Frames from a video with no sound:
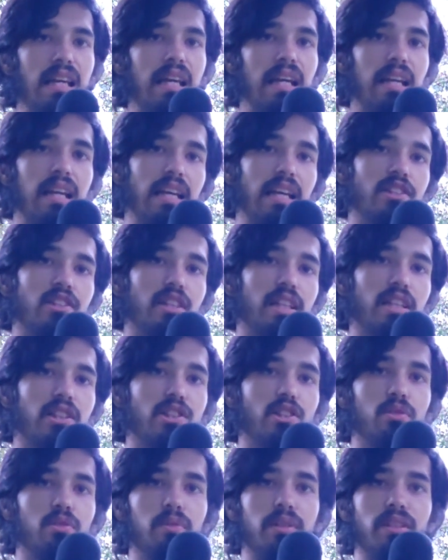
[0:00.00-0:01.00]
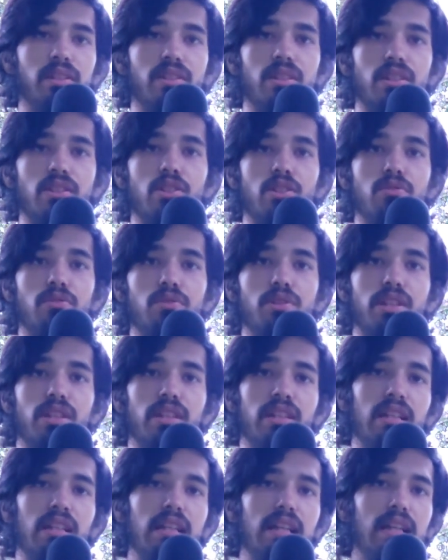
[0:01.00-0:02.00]
an educational
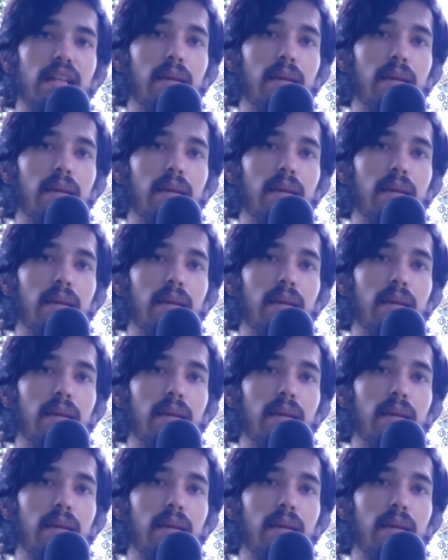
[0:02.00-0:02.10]
institution,